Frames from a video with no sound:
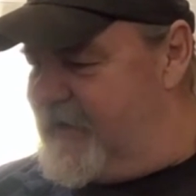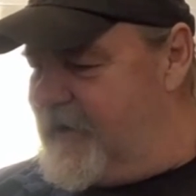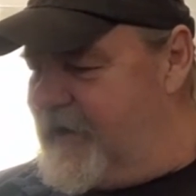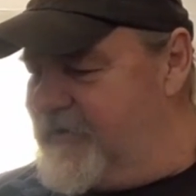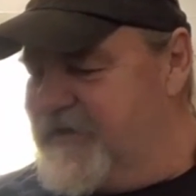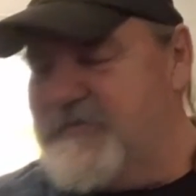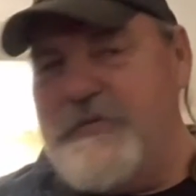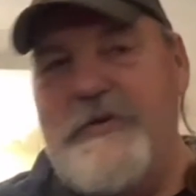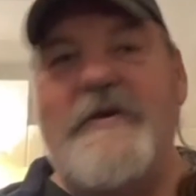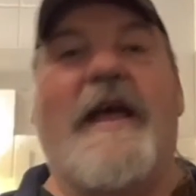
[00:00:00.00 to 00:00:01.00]
at Andre's
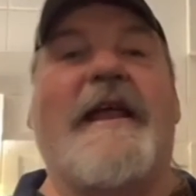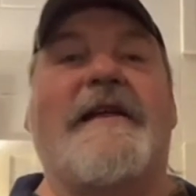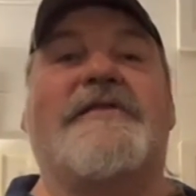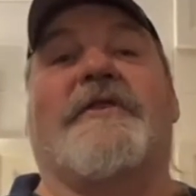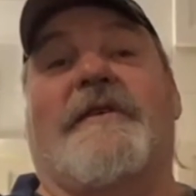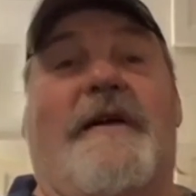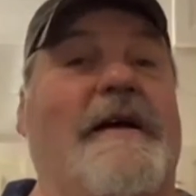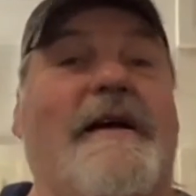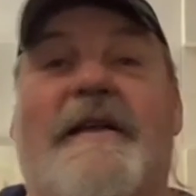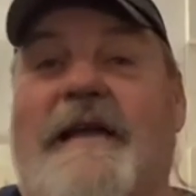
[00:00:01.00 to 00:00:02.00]
boot and he took
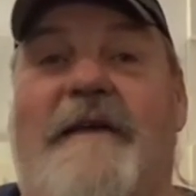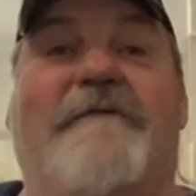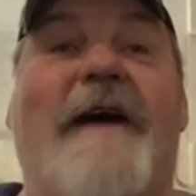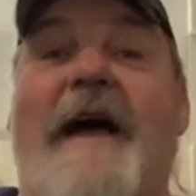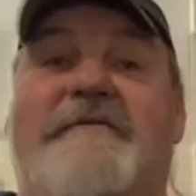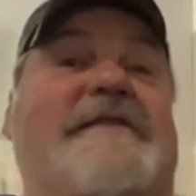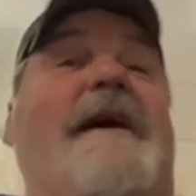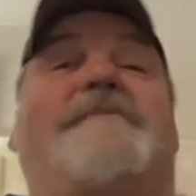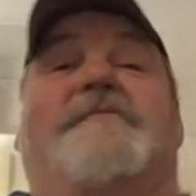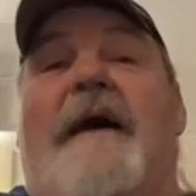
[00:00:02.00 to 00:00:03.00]
like five
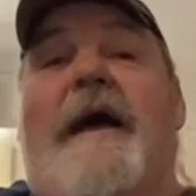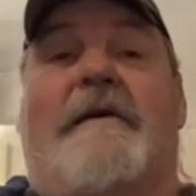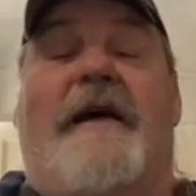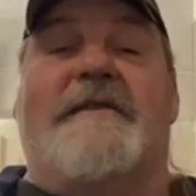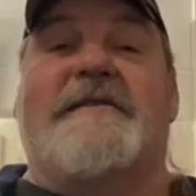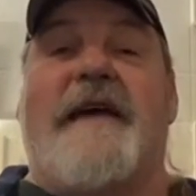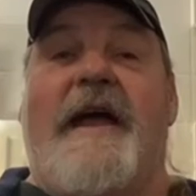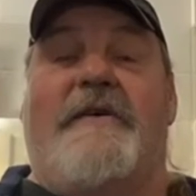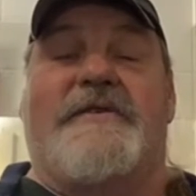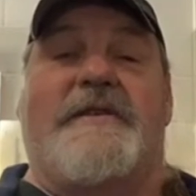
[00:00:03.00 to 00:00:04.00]
steps back, like
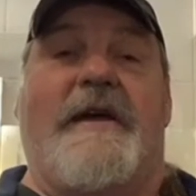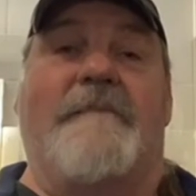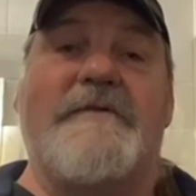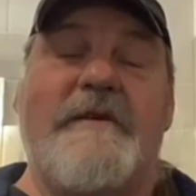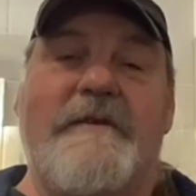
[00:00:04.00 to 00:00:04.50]
stagger steps.